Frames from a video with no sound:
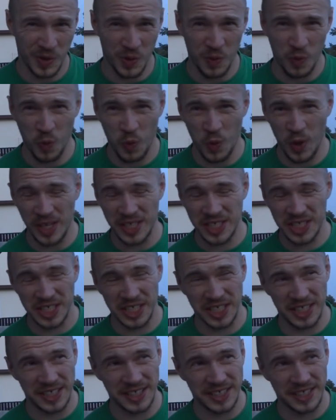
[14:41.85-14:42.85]
which
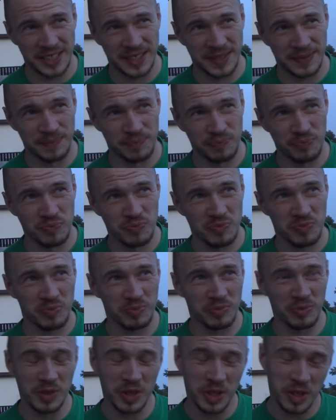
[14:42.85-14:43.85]
is
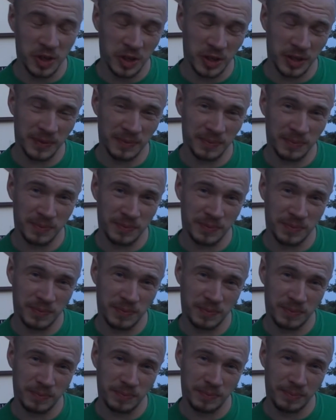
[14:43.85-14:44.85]
good
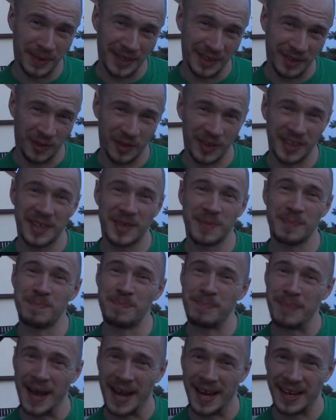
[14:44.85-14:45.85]
but also
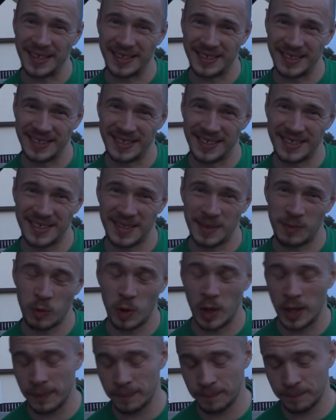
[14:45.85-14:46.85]
bad in some
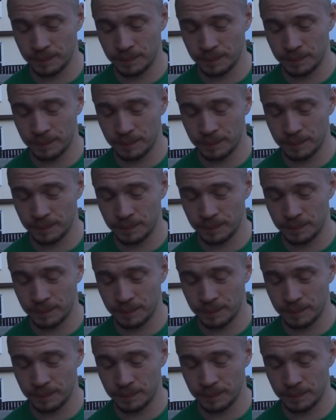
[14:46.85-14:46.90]
way.